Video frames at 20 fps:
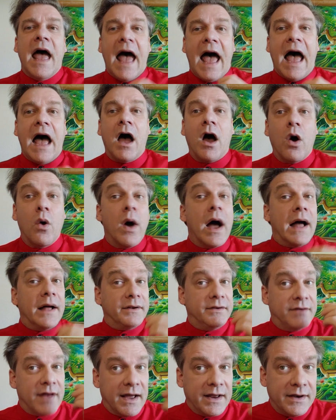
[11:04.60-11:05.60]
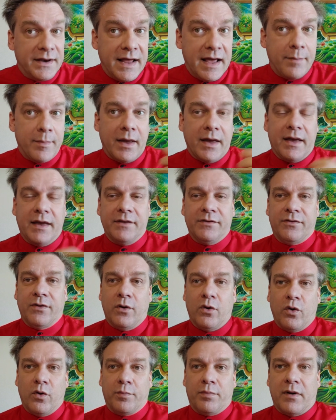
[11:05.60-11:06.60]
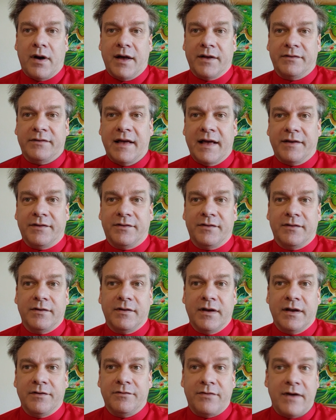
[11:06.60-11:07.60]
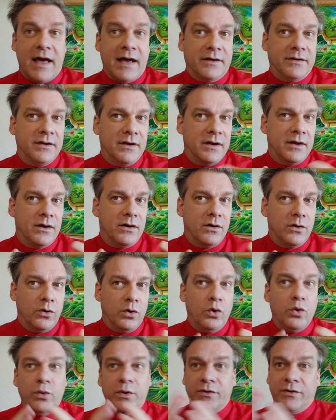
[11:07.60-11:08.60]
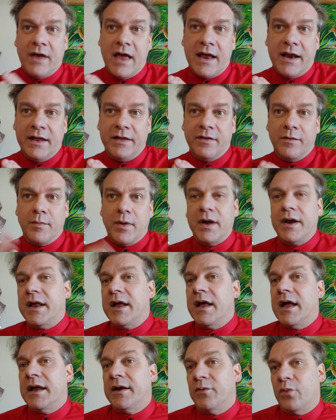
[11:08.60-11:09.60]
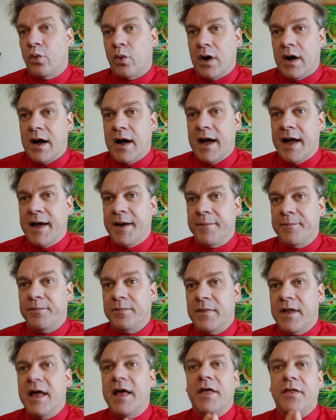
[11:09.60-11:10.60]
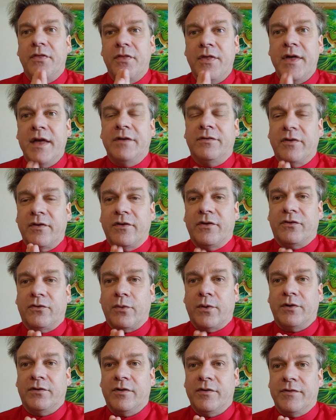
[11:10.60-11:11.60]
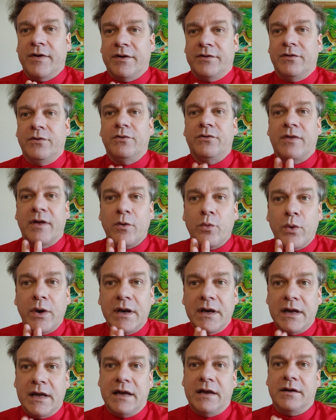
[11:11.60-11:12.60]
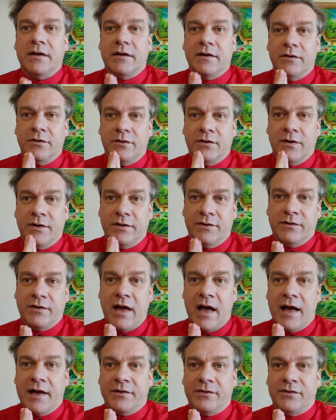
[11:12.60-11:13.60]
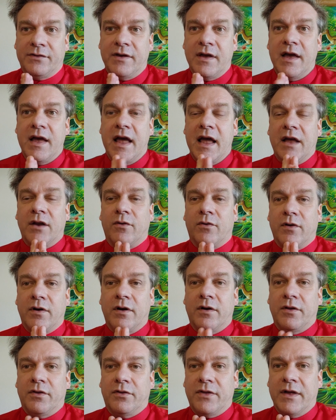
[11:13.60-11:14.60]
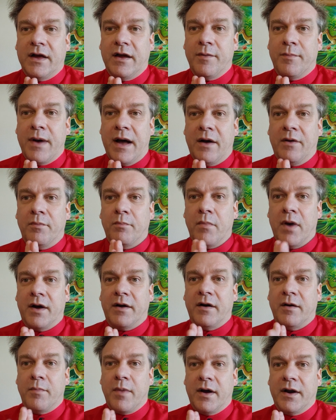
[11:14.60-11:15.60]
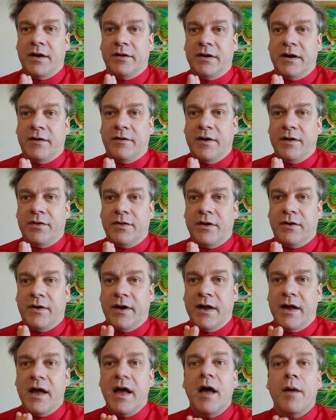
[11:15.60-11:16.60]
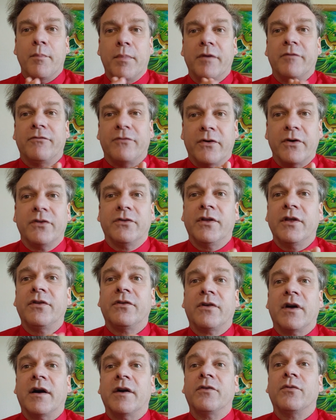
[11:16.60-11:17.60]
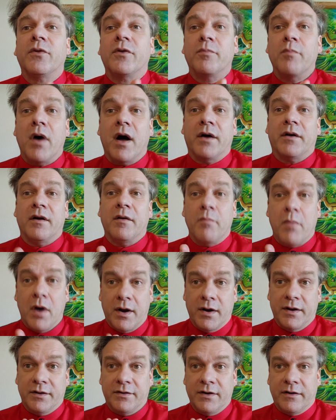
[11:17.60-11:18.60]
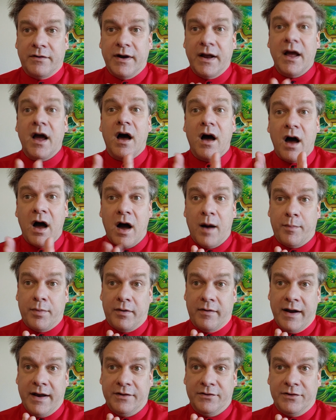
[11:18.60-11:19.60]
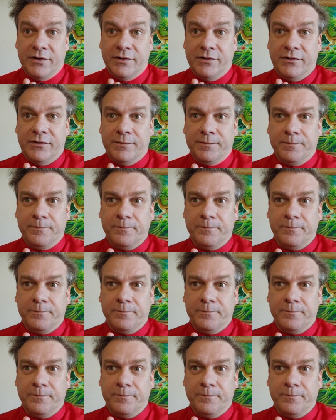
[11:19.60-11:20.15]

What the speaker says: How dynamic is the whole process? In fact, who is getting the money and why? These are the sorts of issues that we need to discuss in order to think about modern monetary theory. But first, it starts with modern monetary operations.